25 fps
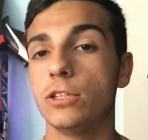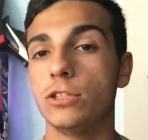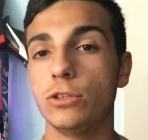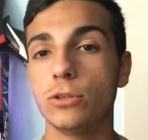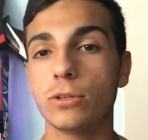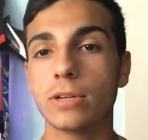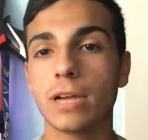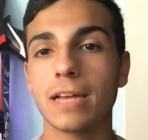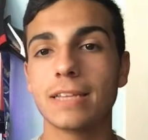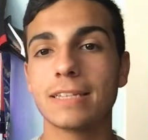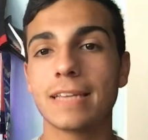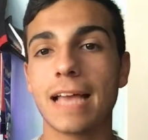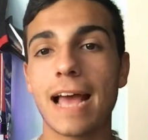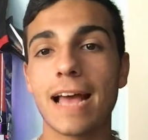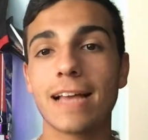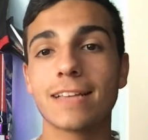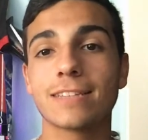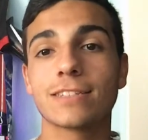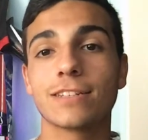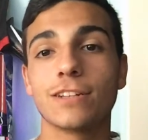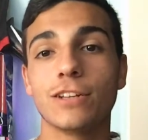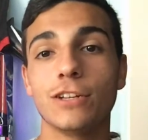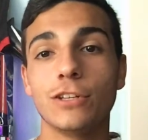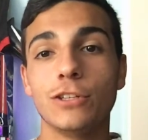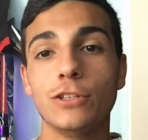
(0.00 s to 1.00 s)
You guys
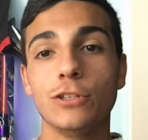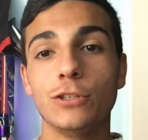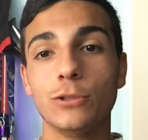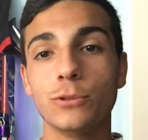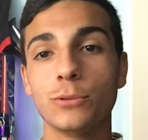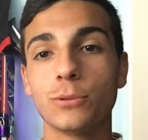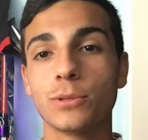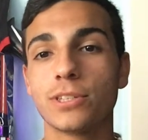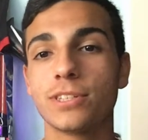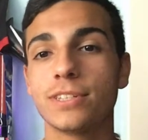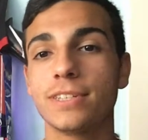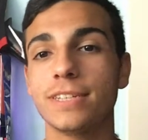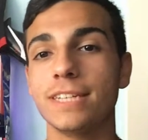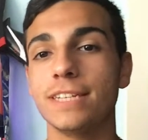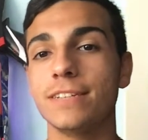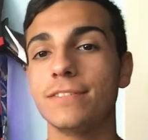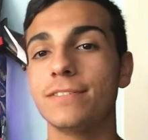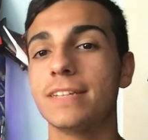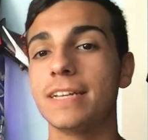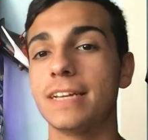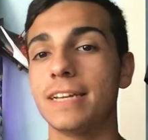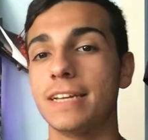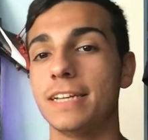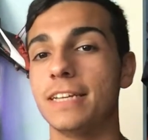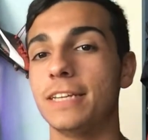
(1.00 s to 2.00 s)
asked, you
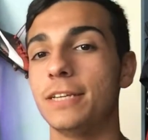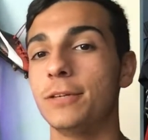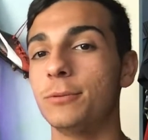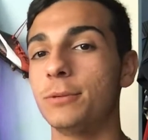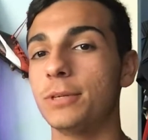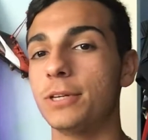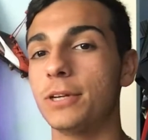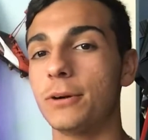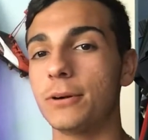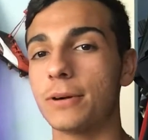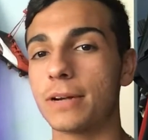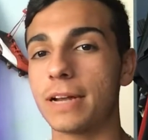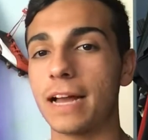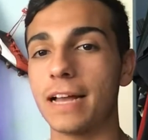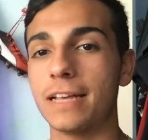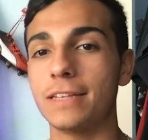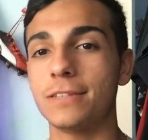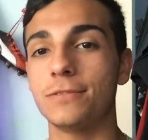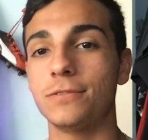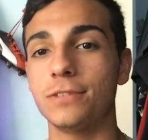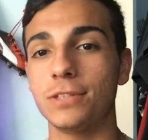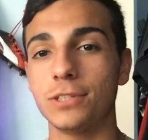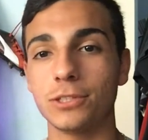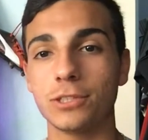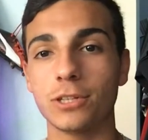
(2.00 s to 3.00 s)
received. Here we go,
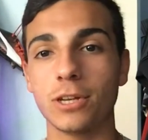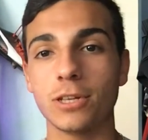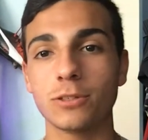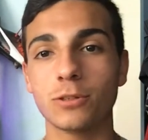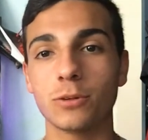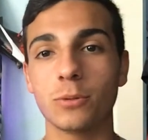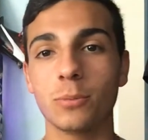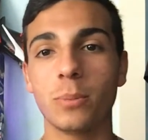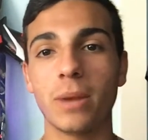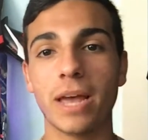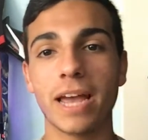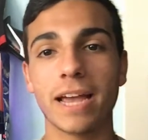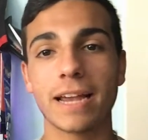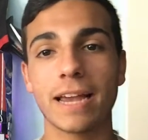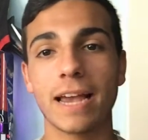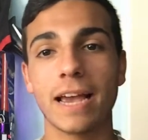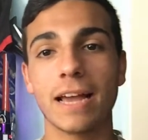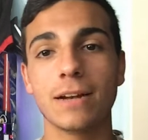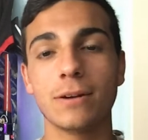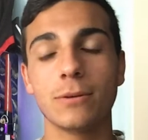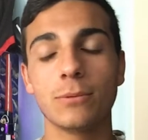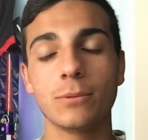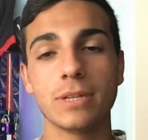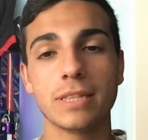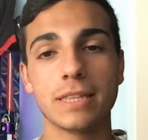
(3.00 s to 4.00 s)
guys. Vincenzo back
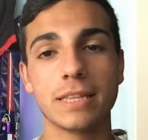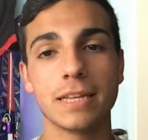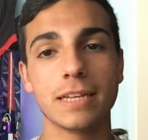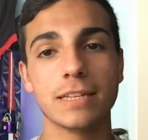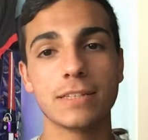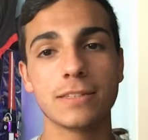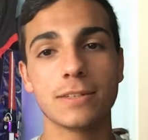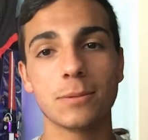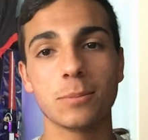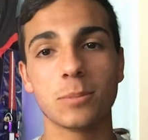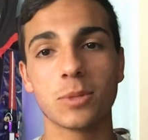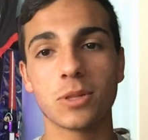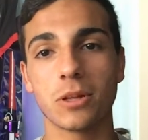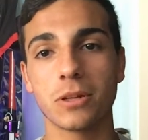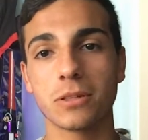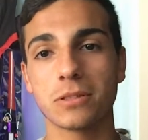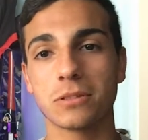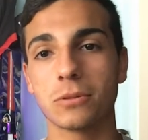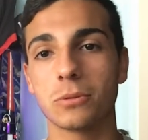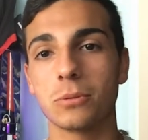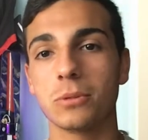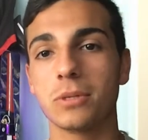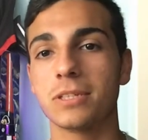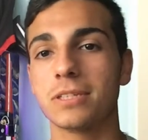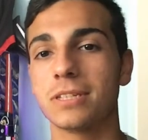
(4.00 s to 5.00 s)
at it with AC Milan
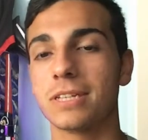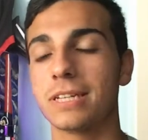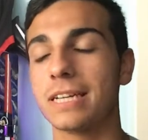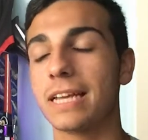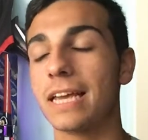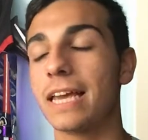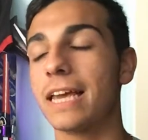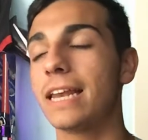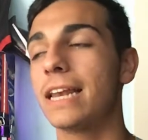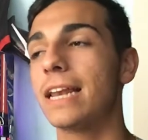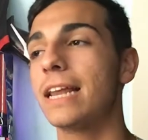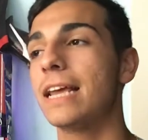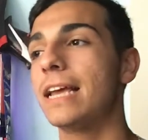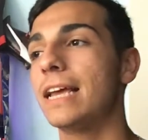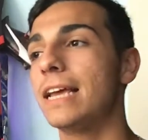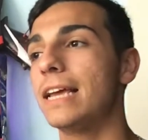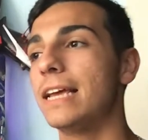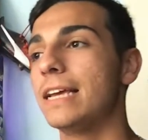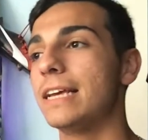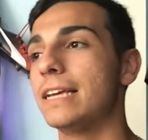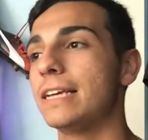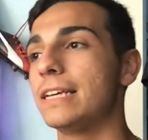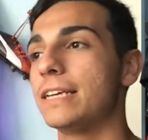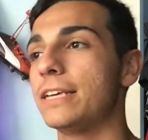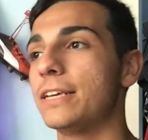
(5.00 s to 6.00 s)
Swiss again.
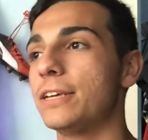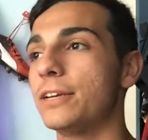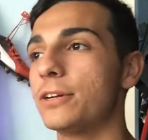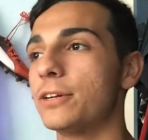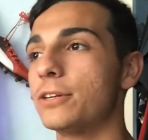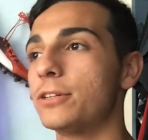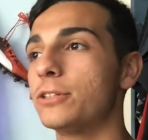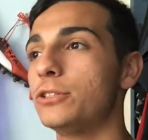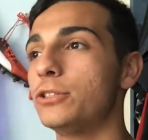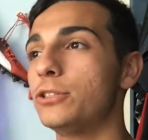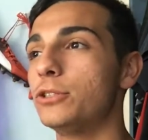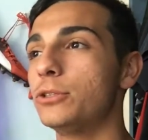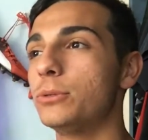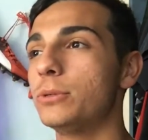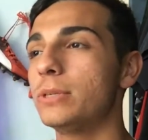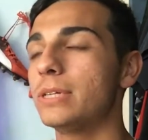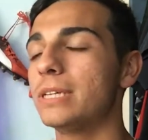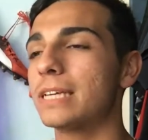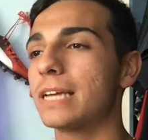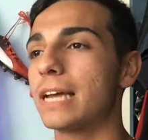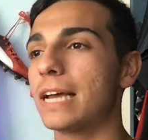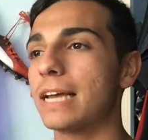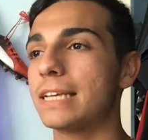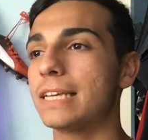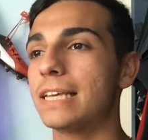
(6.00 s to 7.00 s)
Here
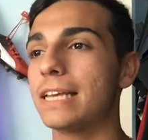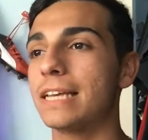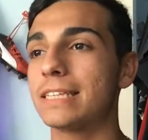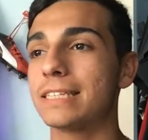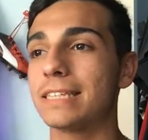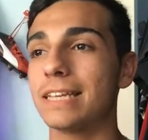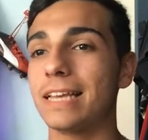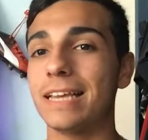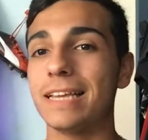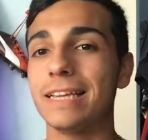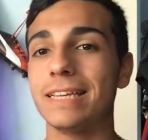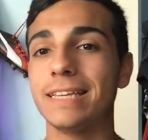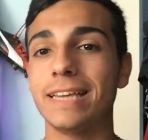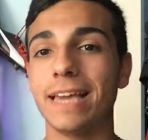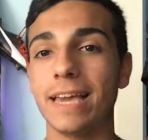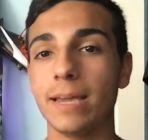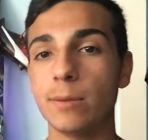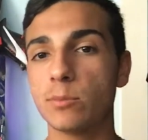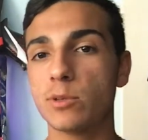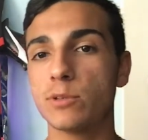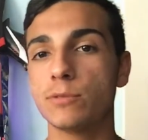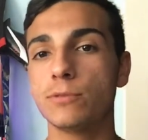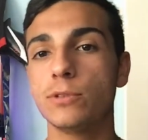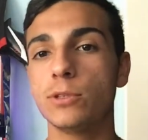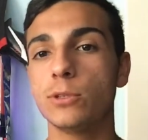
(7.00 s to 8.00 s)
doing, I guess, a
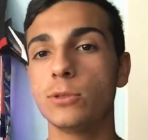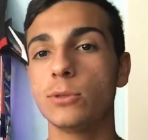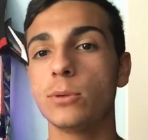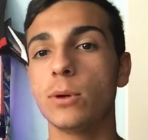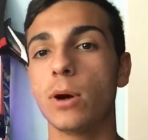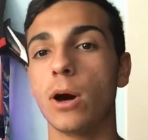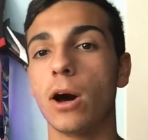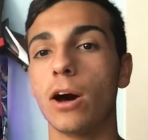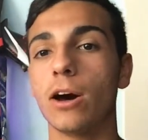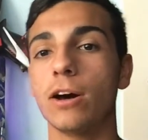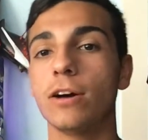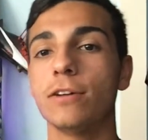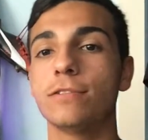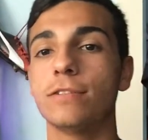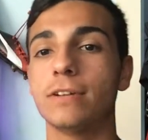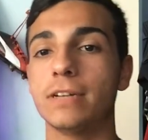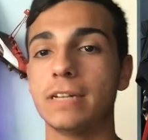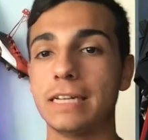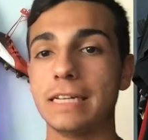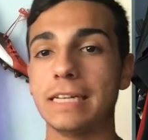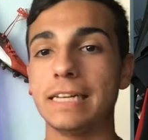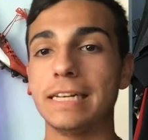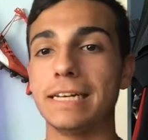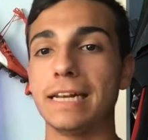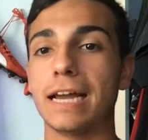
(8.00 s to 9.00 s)
game review of
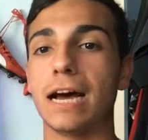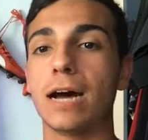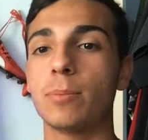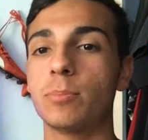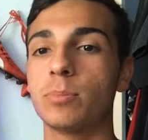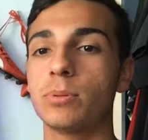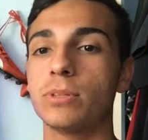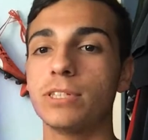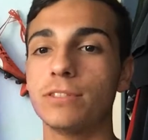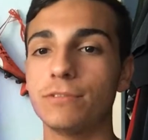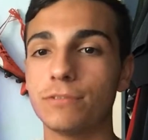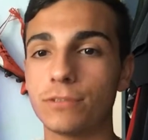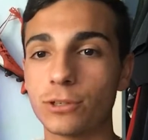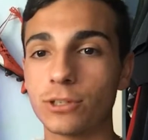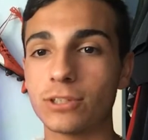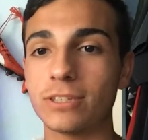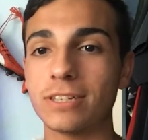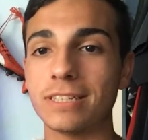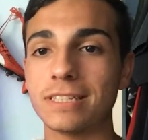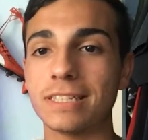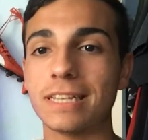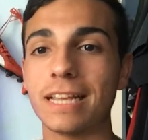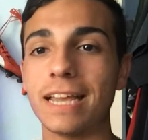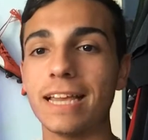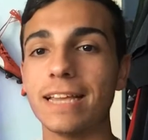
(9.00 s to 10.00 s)
Napoli
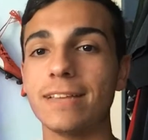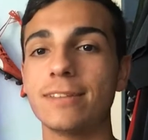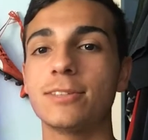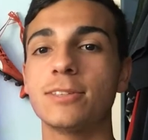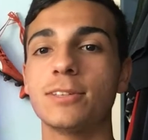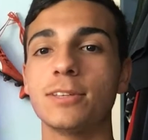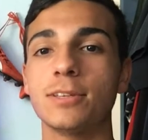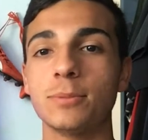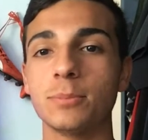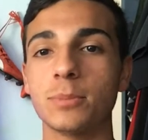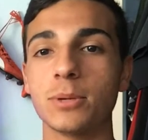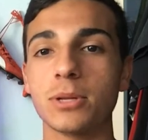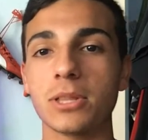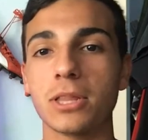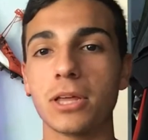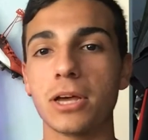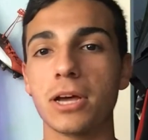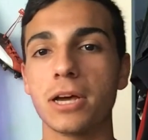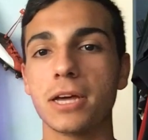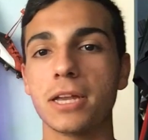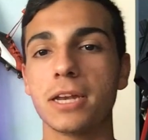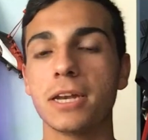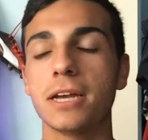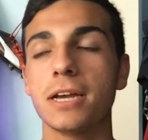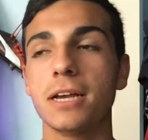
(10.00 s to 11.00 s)
versus AC
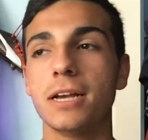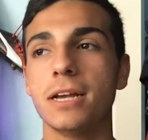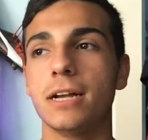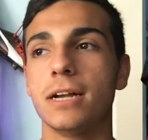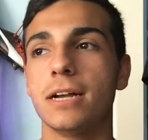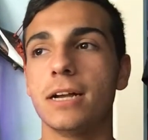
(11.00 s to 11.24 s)
Milan.